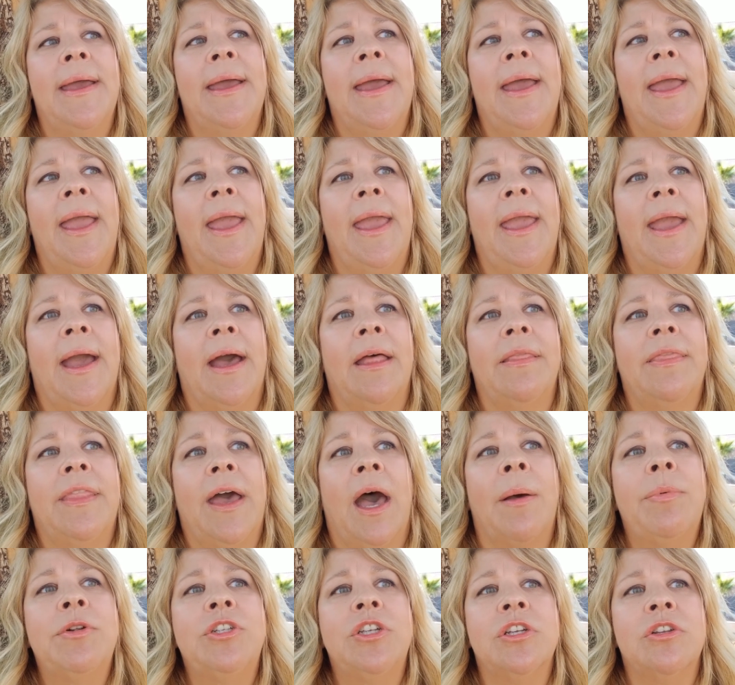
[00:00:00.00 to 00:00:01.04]
And
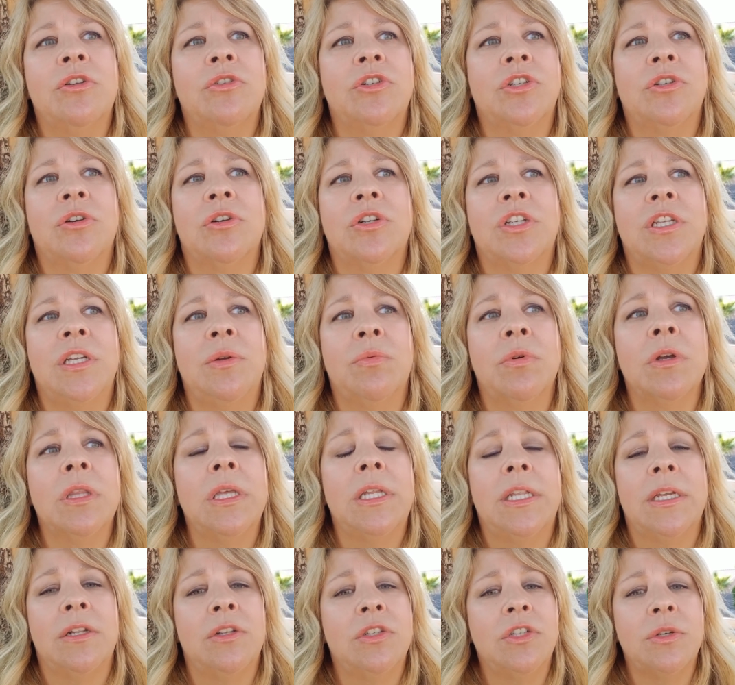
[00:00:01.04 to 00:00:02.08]
that particular church, he really
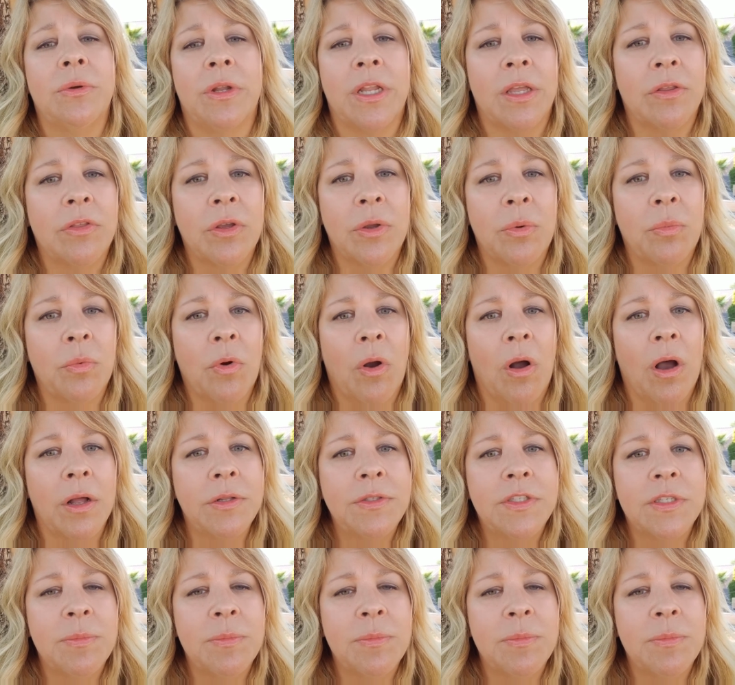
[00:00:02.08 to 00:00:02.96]
didn't do anything wrong,